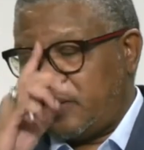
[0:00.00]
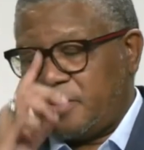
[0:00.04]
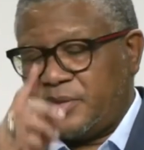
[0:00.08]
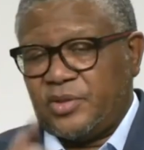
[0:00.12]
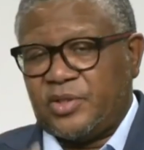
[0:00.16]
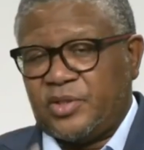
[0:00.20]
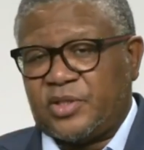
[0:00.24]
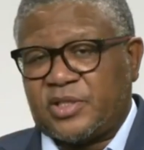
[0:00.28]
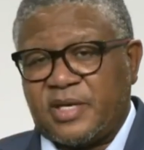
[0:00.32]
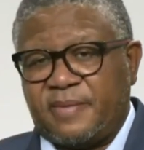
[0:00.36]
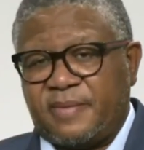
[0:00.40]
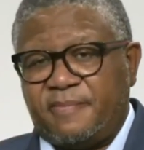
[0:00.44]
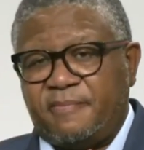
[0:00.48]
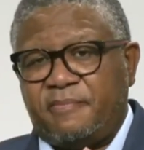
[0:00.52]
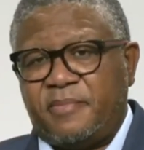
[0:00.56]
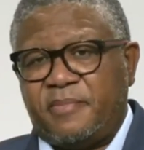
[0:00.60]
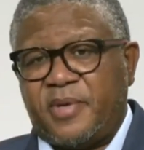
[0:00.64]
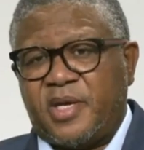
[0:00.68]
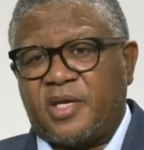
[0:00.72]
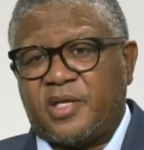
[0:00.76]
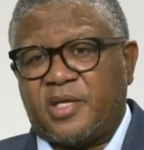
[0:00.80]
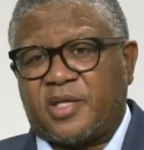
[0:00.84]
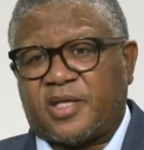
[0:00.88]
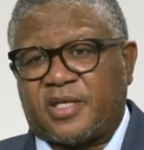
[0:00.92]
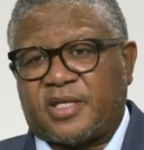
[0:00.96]
It's a
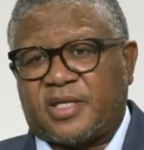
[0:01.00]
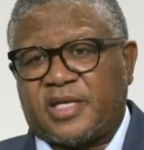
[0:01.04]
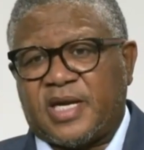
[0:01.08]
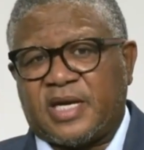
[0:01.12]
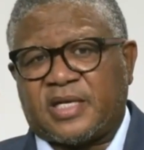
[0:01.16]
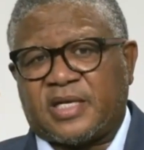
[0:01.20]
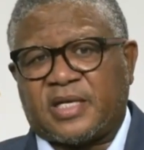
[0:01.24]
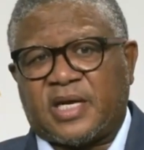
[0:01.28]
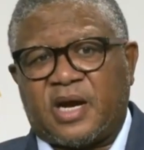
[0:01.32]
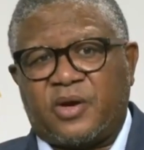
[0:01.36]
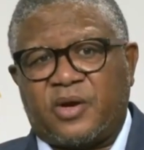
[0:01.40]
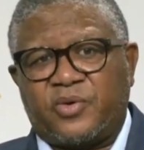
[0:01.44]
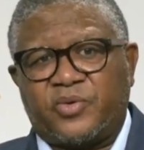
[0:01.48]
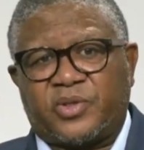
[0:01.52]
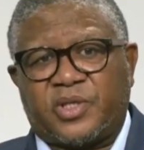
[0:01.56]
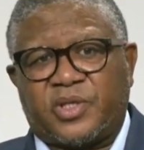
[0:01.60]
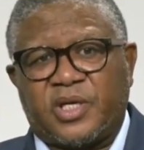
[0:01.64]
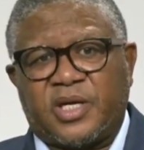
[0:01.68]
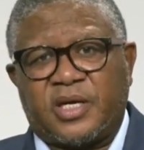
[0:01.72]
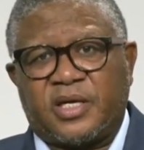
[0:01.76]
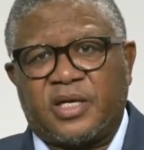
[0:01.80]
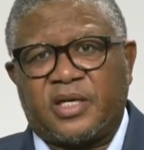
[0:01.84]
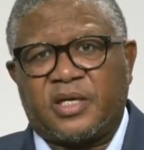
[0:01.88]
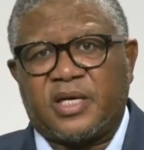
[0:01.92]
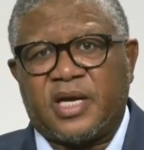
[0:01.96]
myth that
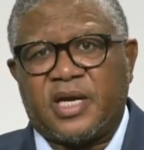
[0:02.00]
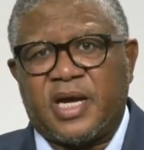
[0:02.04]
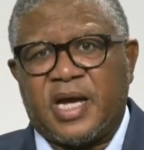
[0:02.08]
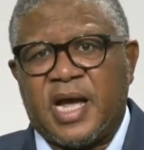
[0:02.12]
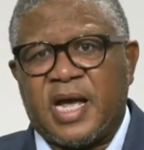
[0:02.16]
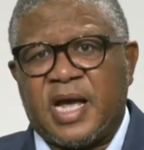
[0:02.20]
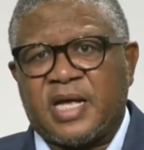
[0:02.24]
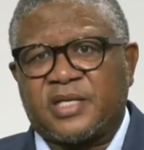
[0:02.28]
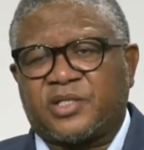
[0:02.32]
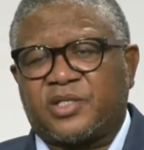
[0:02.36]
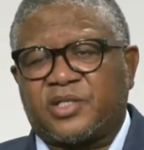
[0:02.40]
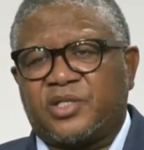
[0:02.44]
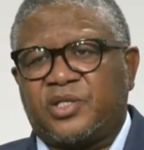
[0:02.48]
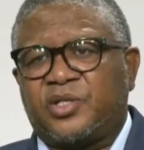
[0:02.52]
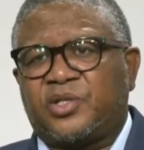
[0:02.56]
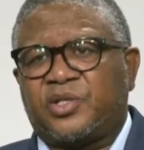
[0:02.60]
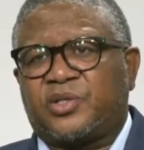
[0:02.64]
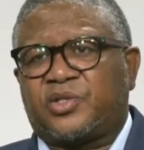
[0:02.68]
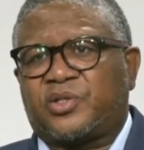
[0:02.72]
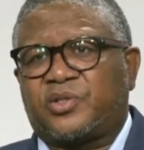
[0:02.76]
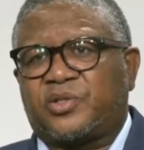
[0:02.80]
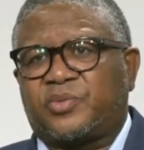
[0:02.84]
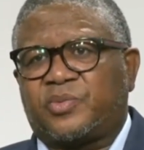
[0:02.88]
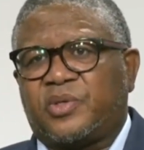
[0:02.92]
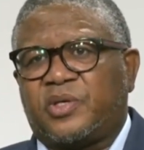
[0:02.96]
Gauteng has
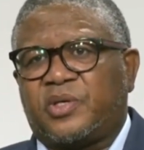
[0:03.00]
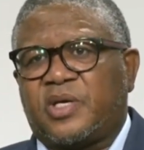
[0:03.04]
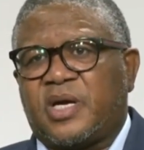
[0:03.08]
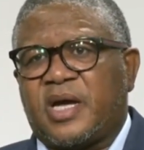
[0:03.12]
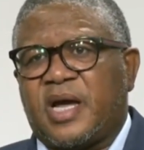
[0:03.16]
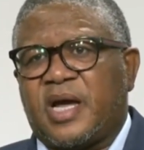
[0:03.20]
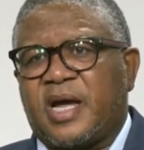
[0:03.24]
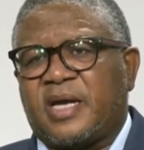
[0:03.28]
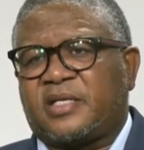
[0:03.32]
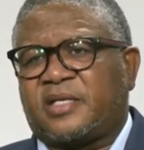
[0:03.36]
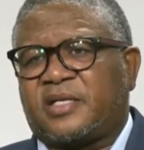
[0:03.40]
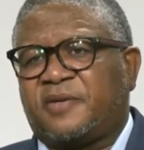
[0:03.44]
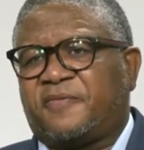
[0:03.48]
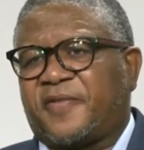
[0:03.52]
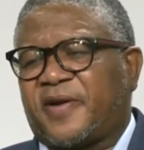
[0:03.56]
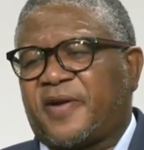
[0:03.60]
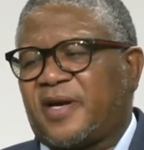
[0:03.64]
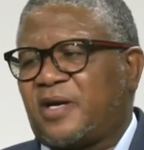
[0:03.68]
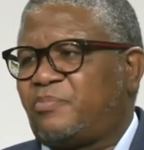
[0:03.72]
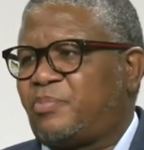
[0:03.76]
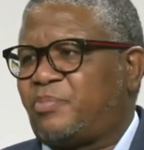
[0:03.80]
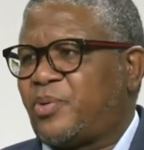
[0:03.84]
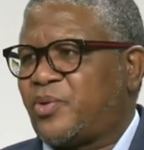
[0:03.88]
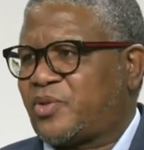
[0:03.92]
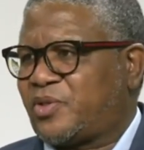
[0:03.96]
a
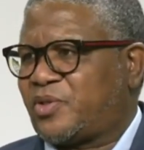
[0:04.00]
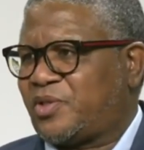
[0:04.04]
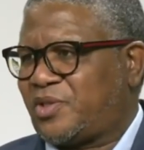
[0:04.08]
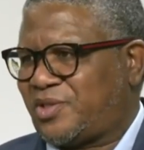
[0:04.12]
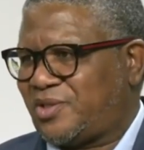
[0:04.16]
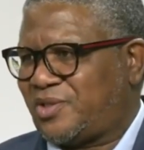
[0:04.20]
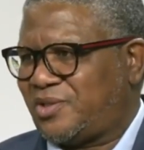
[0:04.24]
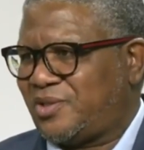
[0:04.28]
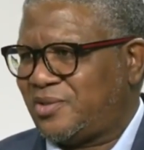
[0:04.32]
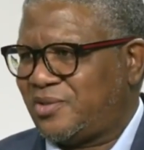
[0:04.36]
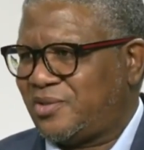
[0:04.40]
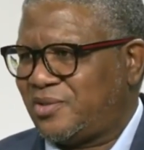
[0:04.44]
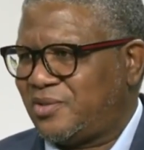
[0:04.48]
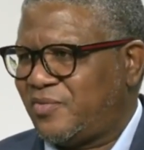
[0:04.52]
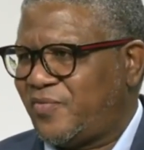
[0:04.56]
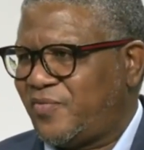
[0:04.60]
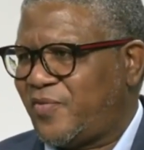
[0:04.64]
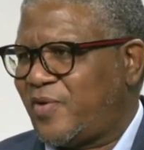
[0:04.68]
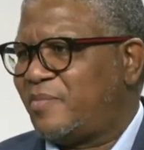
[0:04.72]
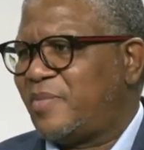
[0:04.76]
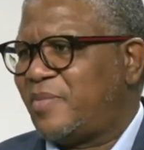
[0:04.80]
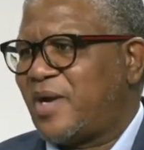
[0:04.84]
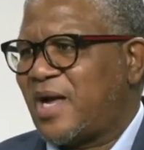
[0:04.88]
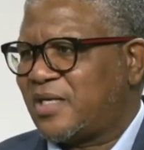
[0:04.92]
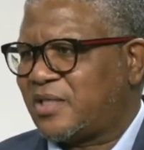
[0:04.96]
different position
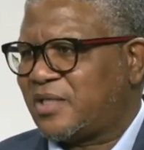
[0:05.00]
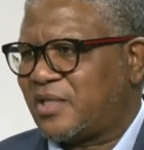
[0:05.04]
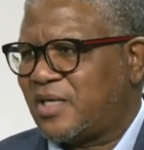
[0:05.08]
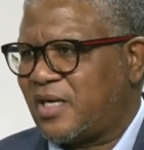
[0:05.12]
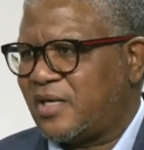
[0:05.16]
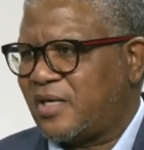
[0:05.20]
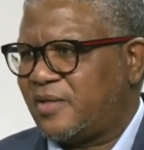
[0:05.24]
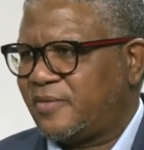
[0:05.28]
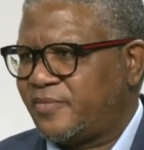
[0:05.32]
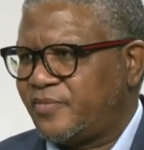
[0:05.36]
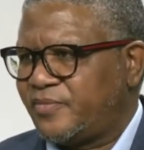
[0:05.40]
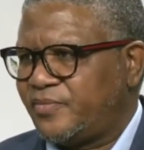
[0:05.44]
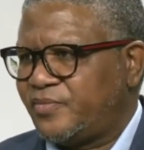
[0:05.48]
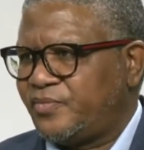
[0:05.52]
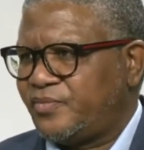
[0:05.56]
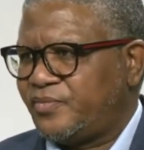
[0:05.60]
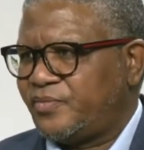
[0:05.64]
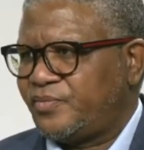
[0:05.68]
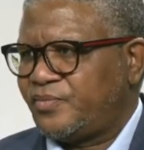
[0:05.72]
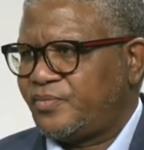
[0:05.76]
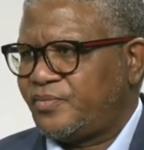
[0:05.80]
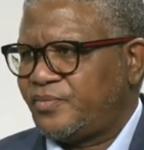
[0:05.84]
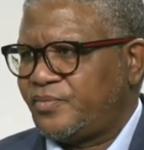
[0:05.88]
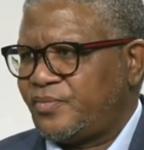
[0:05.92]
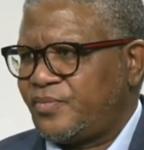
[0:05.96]
from national.
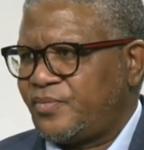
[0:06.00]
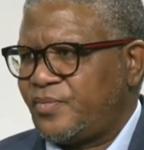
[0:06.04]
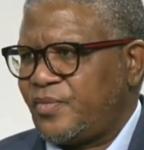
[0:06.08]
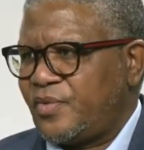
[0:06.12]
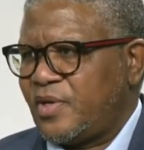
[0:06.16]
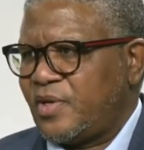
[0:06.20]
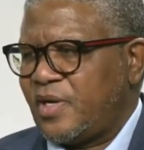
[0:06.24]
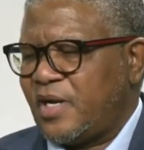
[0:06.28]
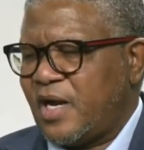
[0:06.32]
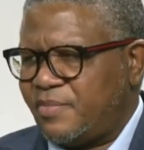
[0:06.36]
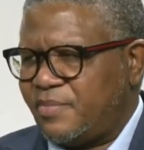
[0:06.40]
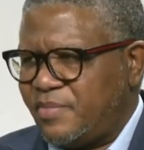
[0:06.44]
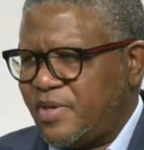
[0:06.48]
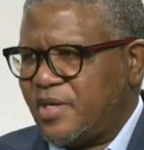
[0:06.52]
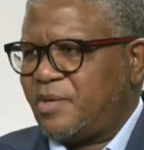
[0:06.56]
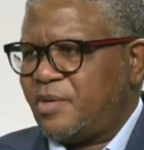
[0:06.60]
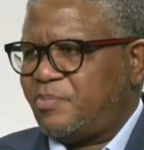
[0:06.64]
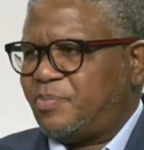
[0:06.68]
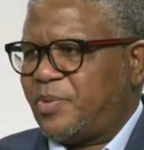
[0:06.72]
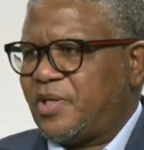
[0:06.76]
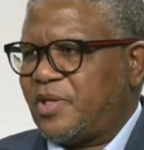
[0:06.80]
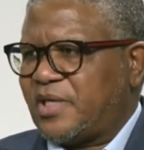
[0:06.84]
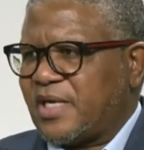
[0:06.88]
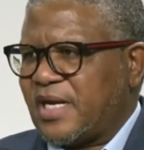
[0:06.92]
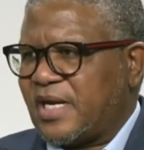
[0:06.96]
Let me
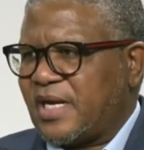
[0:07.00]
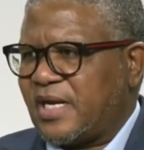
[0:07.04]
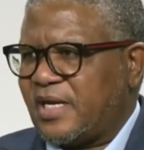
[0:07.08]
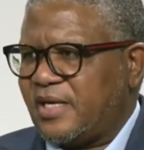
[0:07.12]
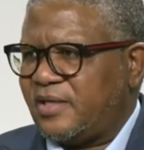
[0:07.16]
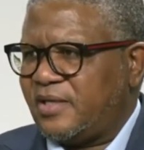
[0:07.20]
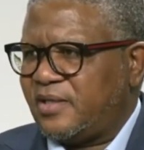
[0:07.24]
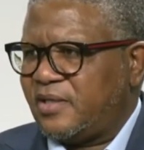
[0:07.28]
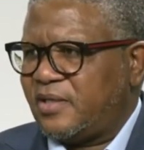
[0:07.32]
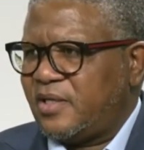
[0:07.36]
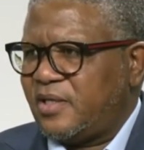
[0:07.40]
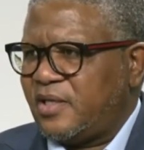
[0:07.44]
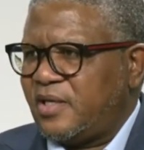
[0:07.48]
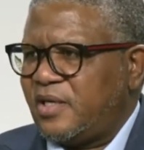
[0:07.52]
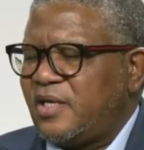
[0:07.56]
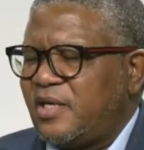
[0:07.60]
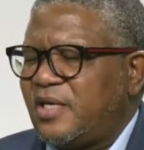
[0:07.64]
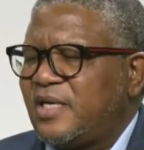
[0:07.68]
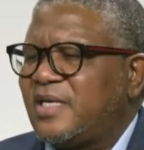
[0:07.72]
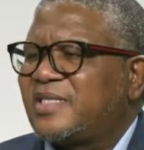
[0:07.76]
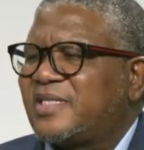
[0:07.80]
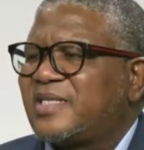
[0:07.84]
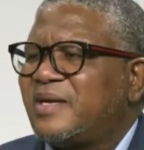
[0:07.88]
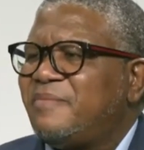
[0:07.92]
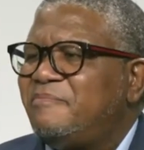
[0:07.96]
repeat again.
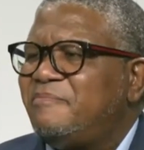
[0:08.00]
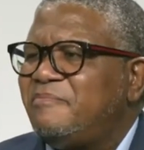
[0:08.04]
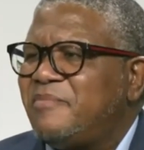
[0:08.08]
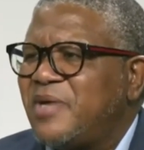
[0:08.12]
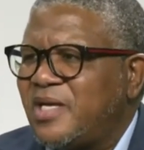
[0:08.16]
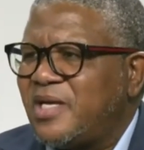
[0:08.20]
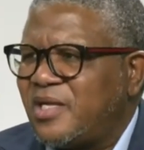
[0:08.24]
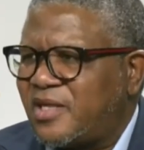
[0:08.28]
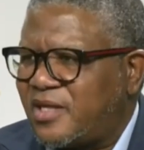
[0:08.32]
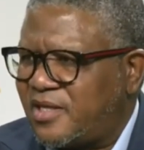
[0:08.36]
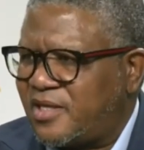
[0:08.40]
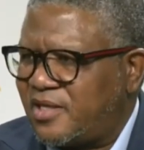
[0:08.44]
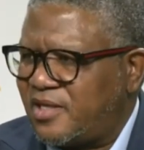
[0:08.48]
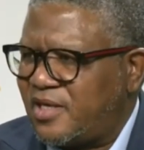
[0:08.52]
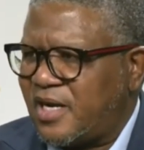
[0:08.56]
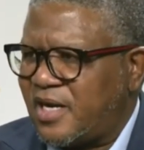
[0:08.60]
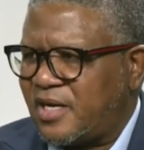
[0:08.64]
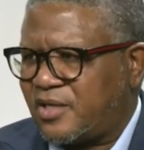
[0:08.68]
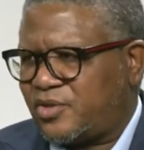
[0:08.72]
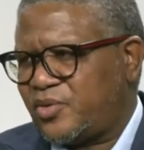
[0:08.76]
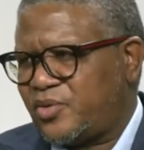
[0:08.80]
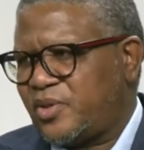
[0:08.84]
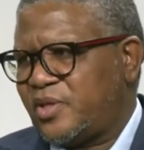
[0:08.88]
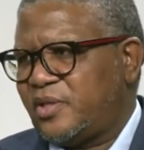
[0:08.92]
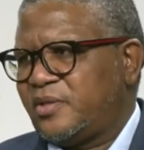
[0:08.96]
It's a myth,
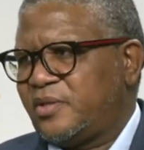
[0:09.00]
actually.